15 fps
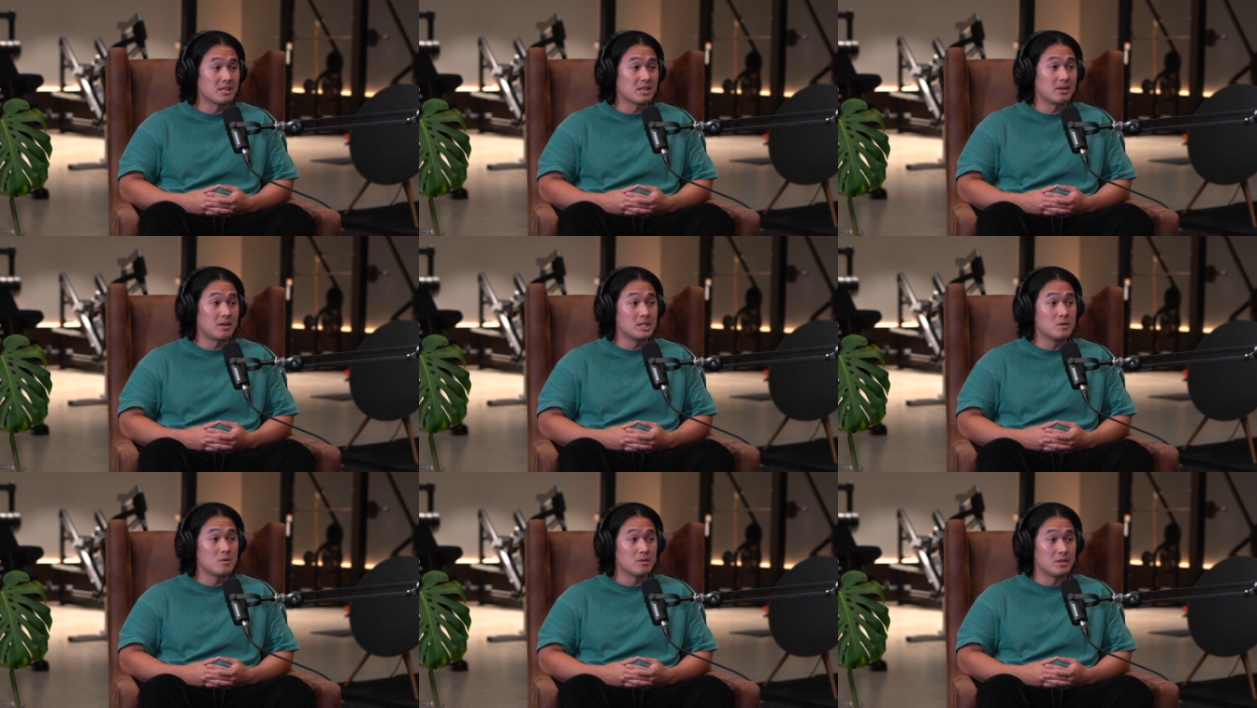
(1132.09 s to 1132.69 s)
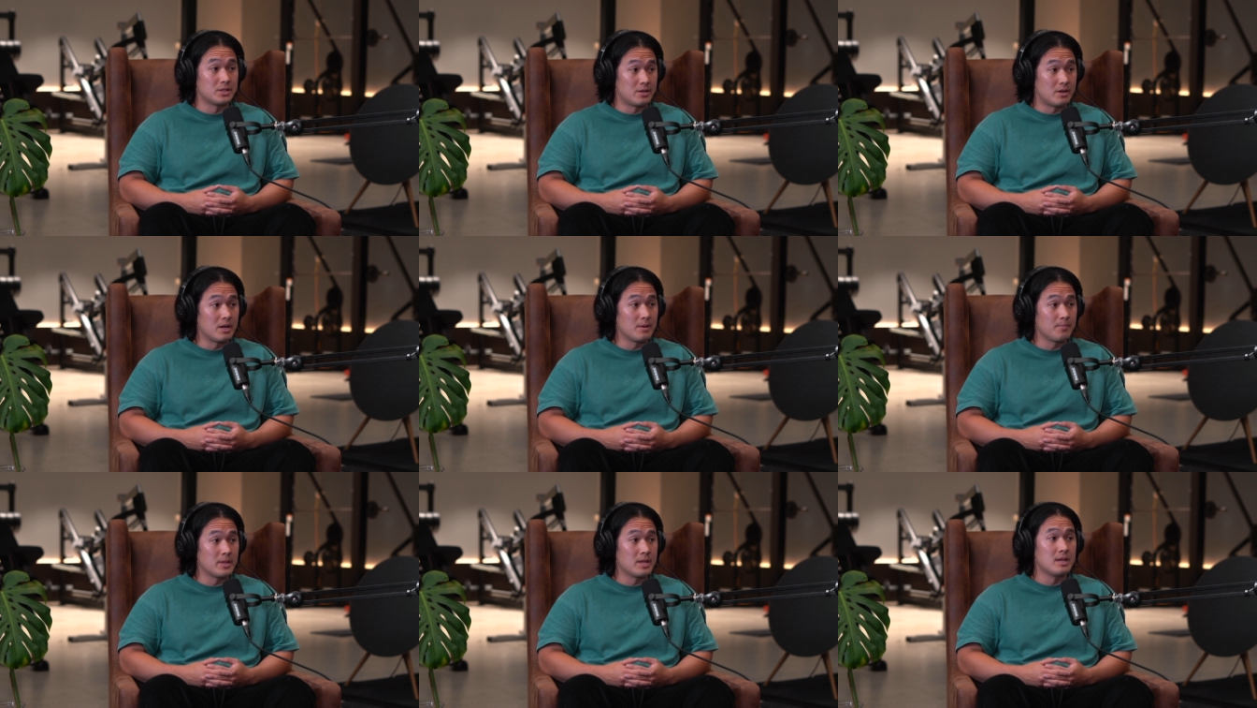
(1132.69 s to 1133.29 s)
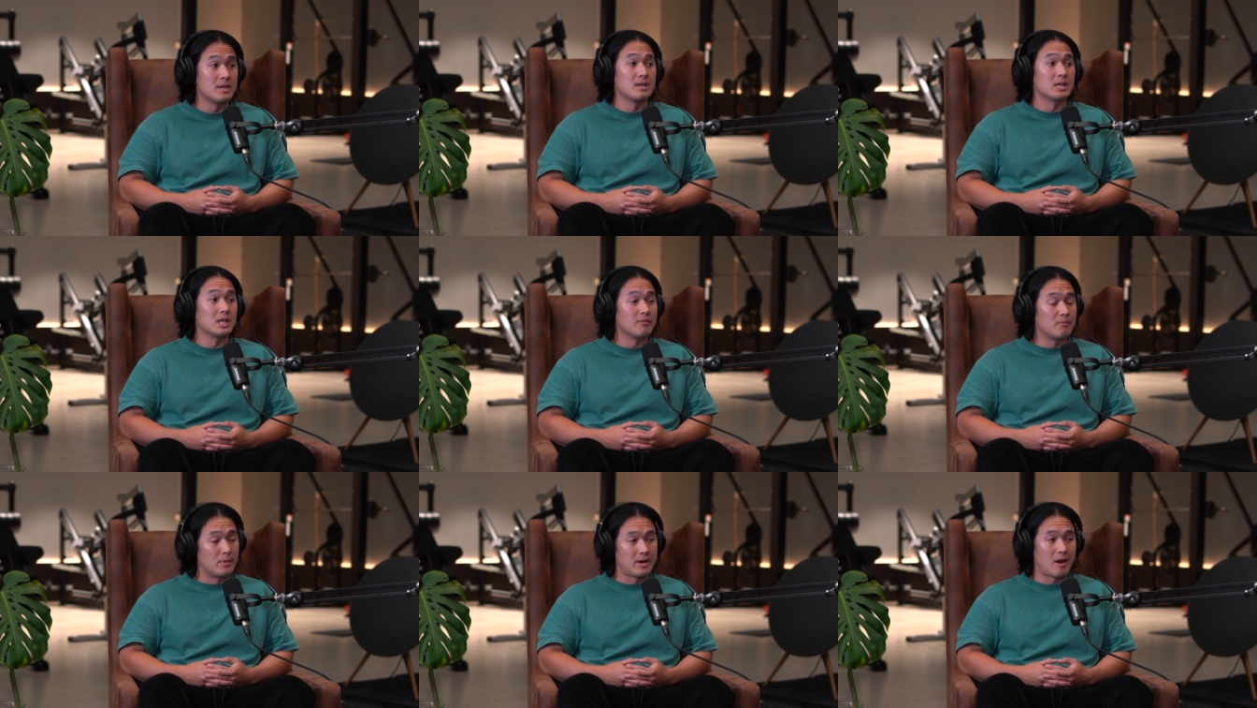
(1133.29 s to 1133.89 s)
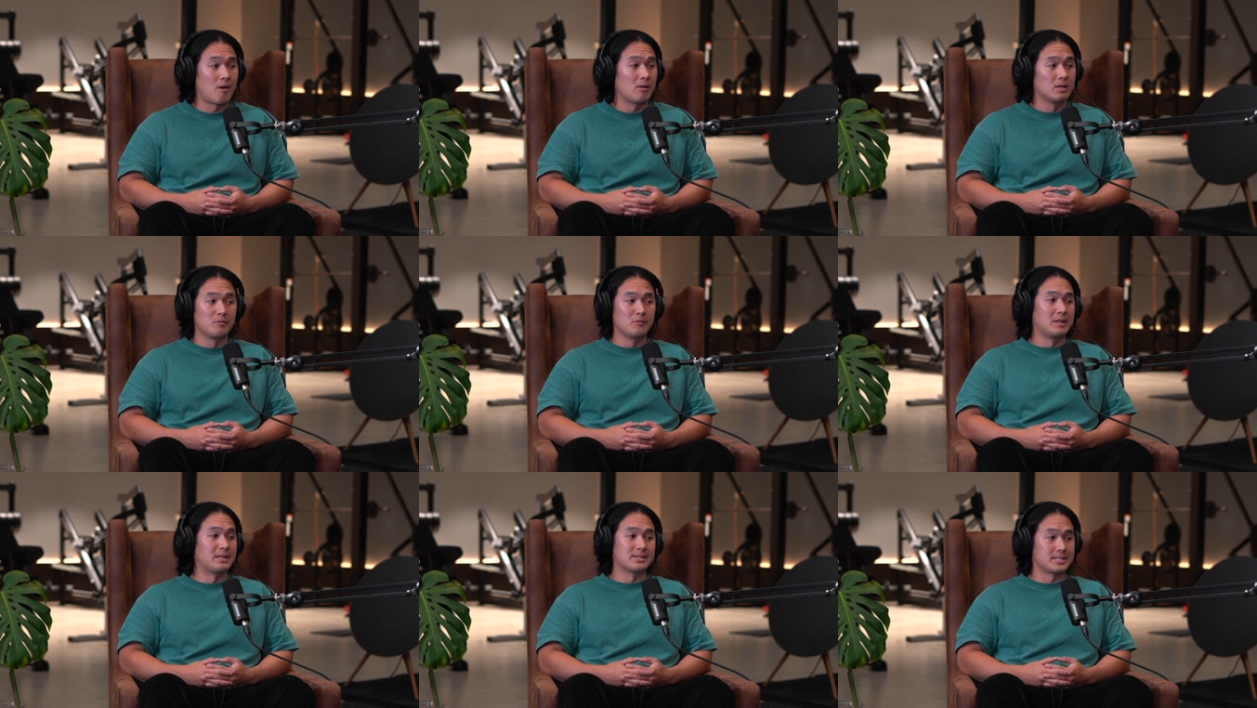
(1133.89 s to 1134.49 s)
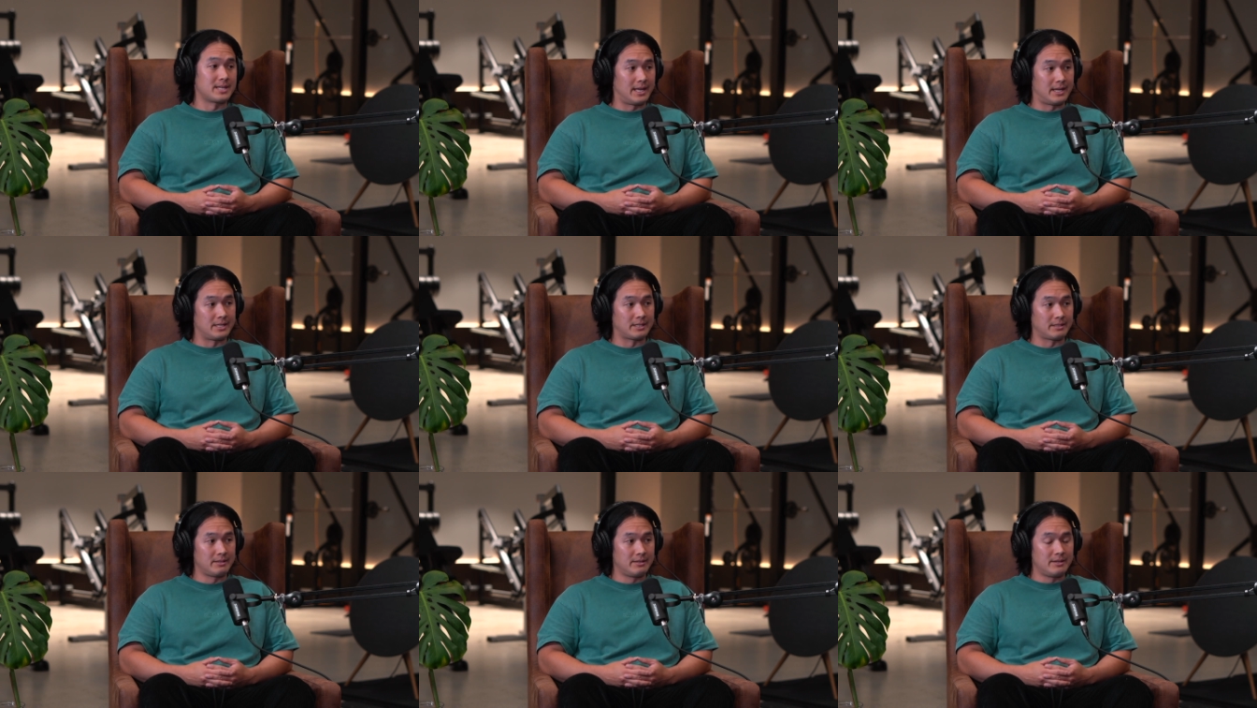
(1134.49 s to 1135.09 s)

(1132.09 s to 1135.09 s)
that I knew at the time, given my current level of understanding.